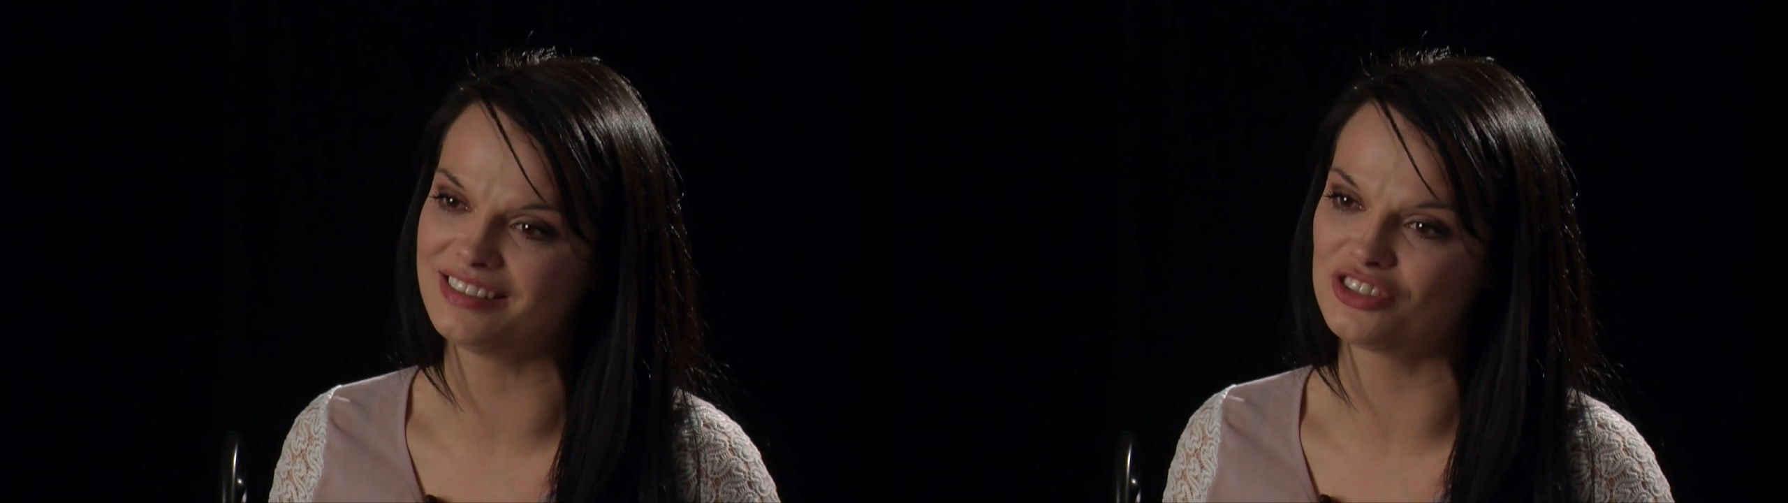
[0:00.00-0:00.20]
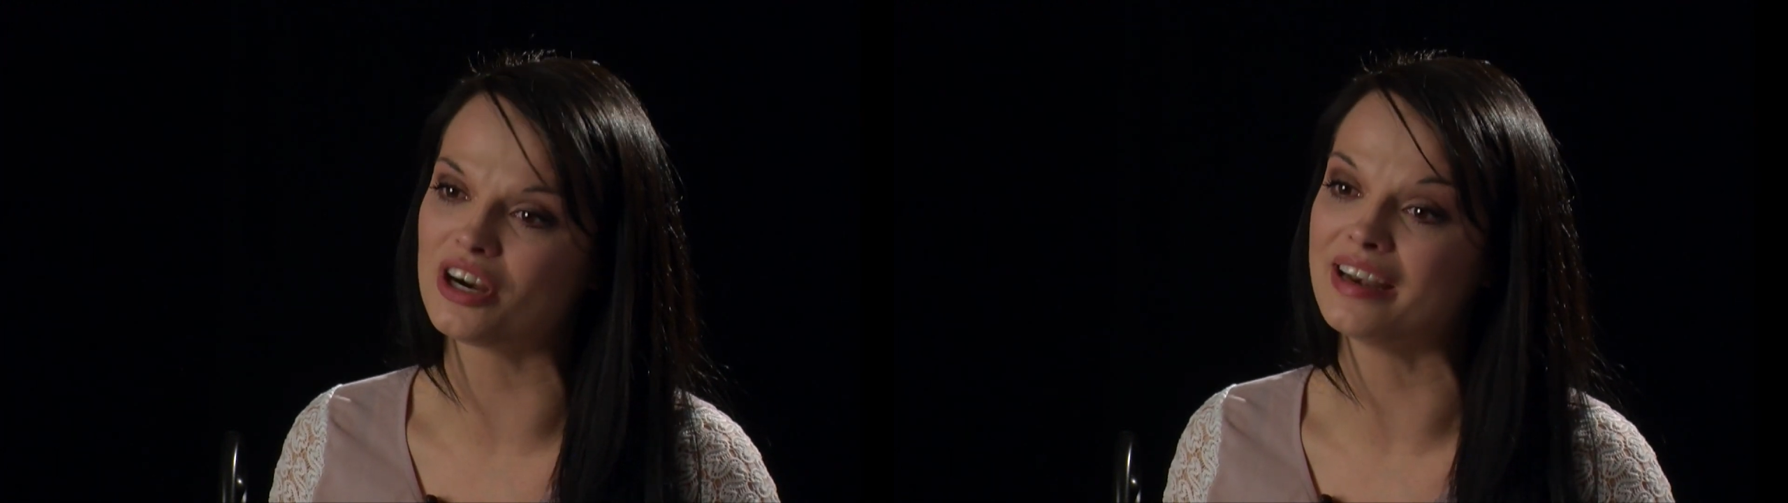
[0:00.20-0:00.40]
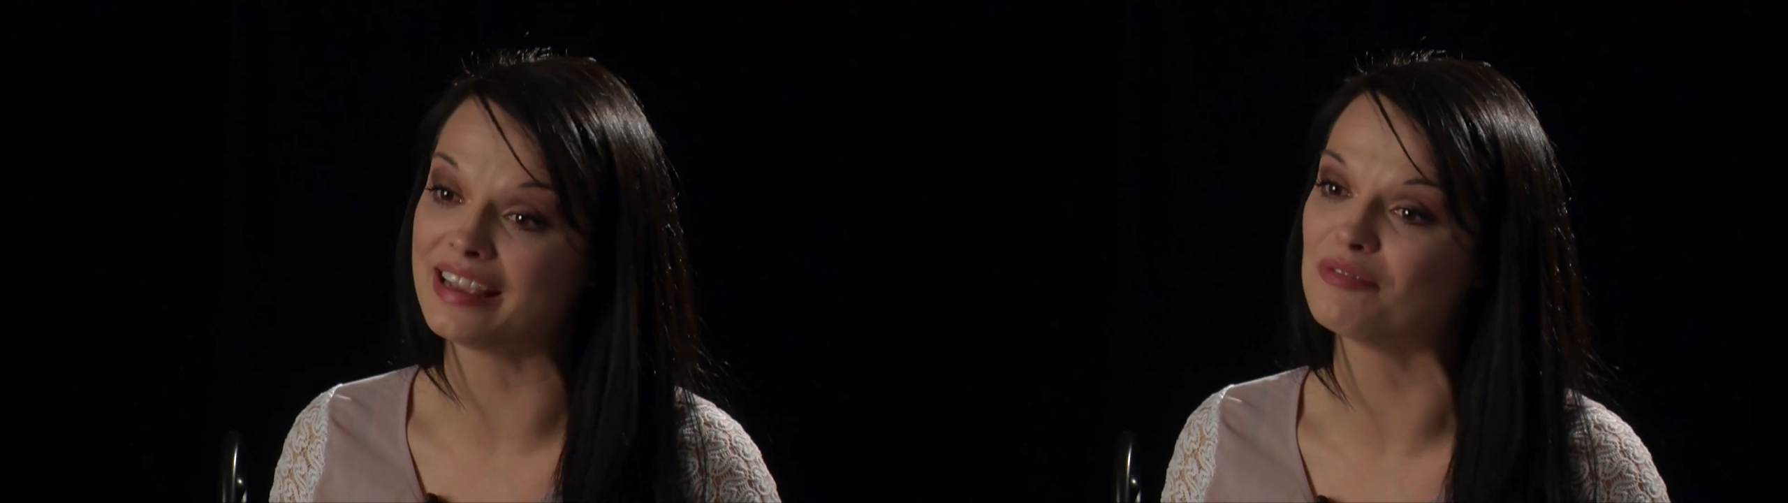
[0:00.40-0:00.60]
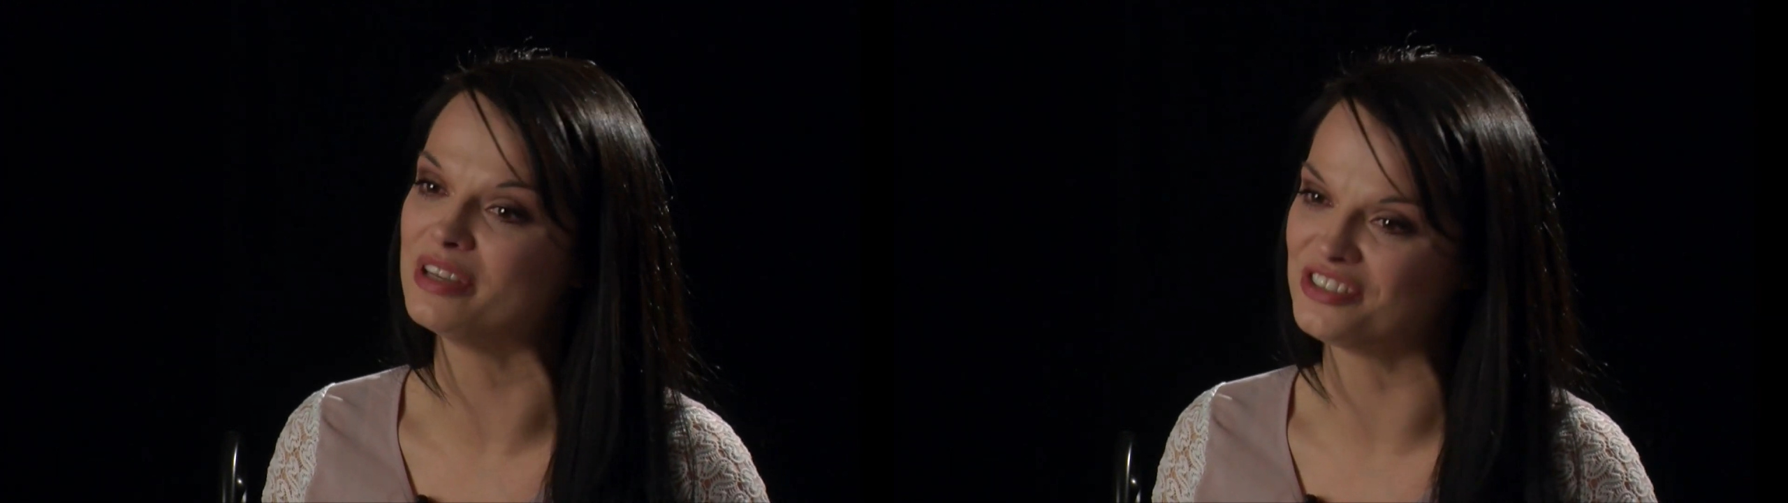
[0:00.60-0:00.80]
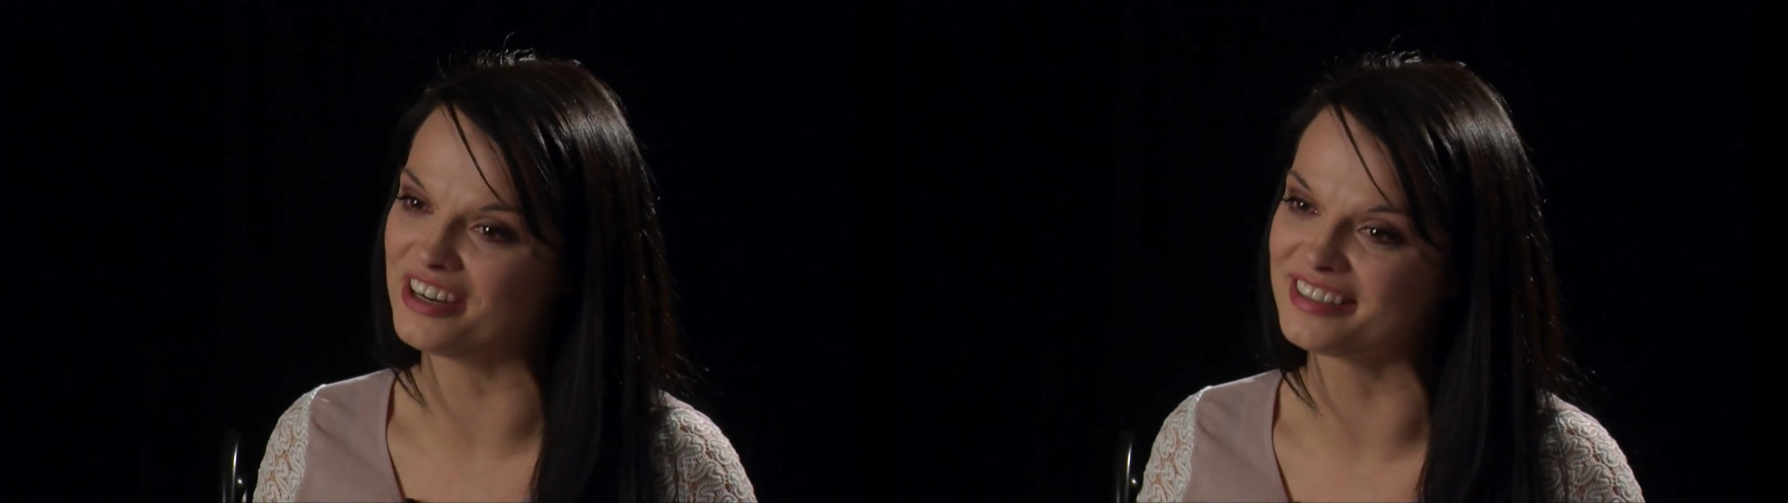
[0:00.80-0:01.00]
trying to give
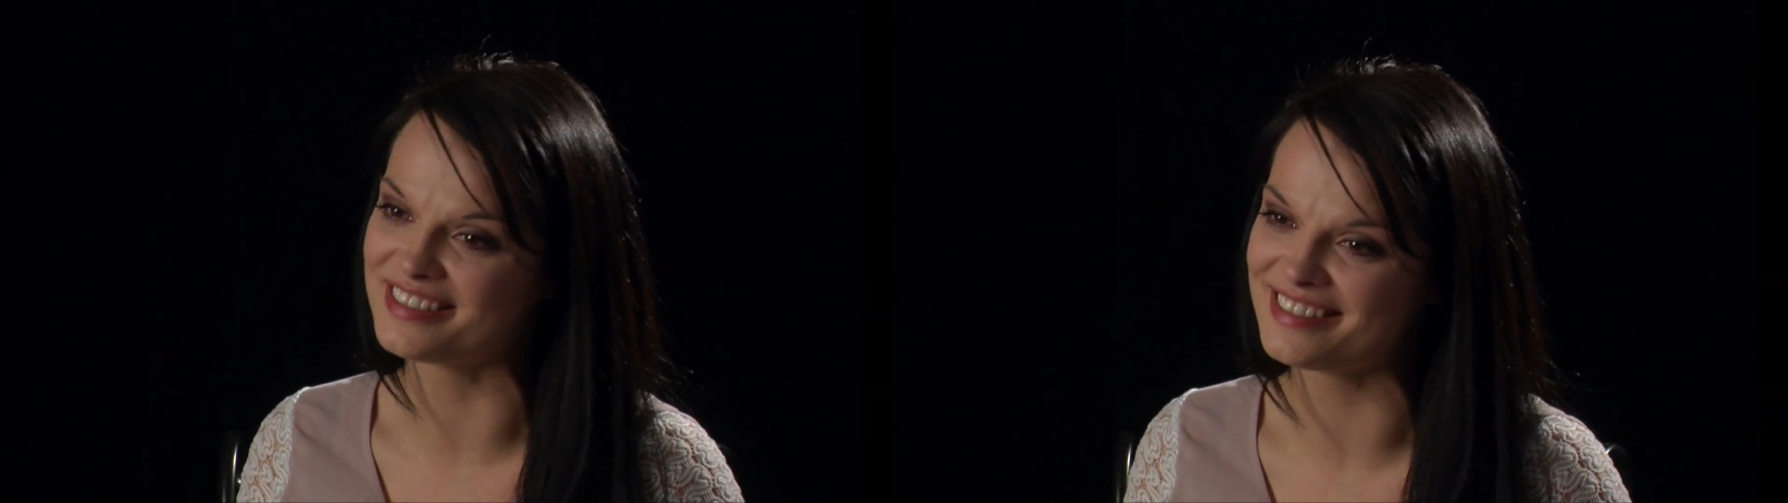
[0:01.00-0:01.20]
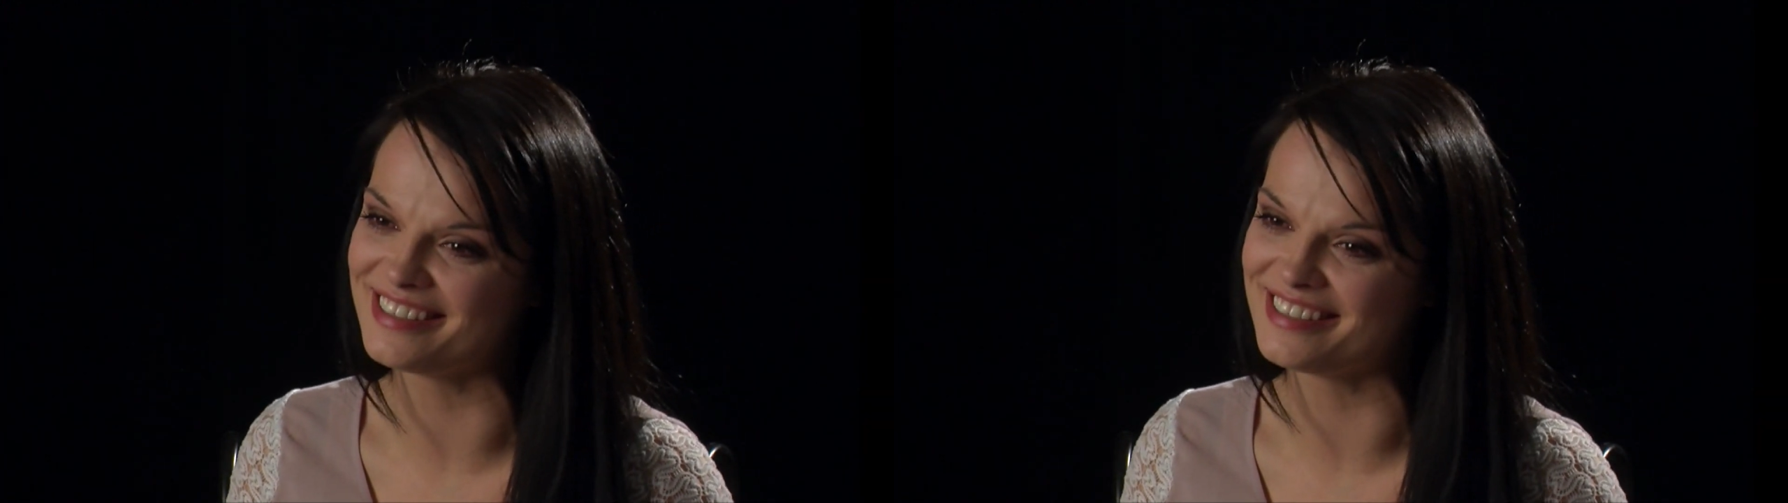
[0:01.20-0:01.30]
me drugs,